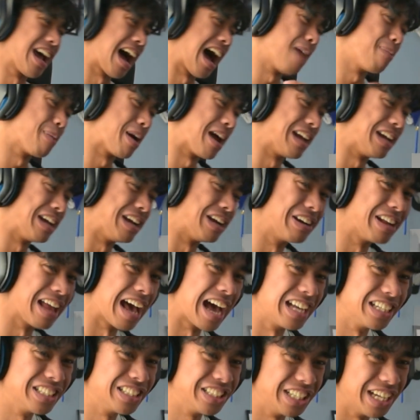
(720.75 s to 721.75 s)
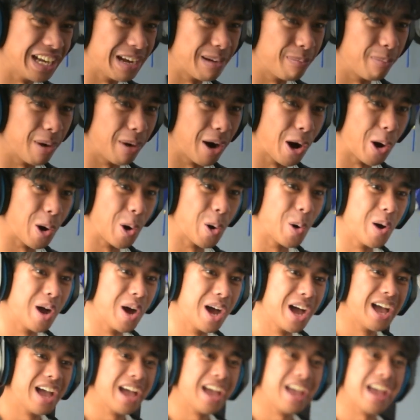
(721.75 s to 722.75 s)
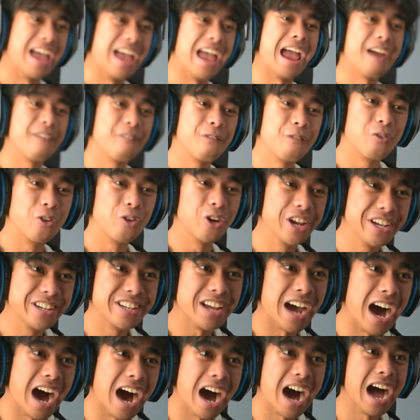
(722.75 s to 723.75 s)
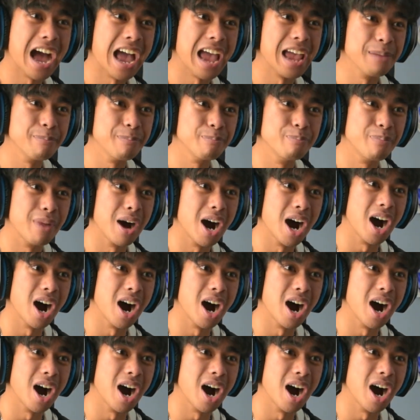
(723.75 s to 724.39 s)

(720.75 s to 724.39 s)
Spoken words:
time I hear that shit, bro. Every time.